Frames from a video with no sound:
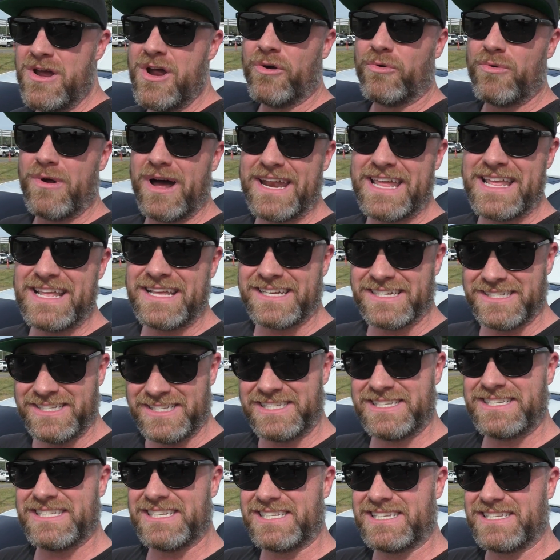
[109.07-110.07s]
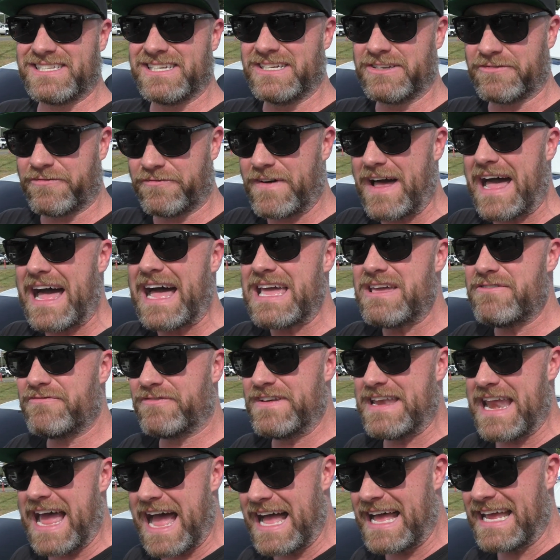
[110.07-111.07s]
running consistent
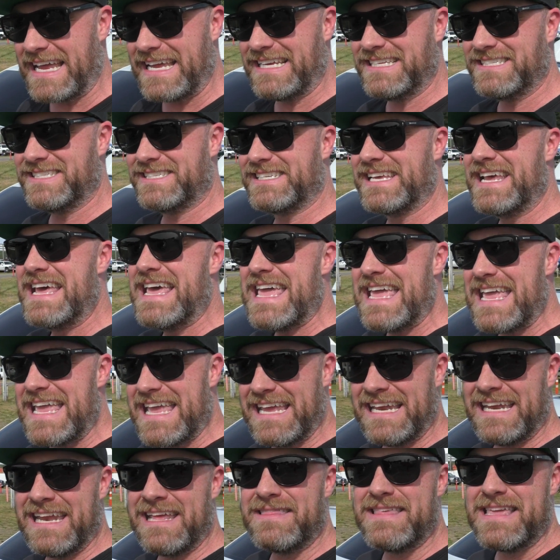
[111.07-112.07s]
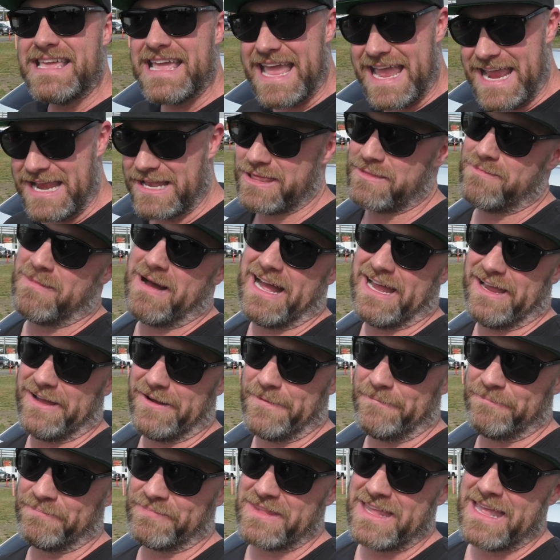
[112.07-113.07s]
5.9s in the 8th mile.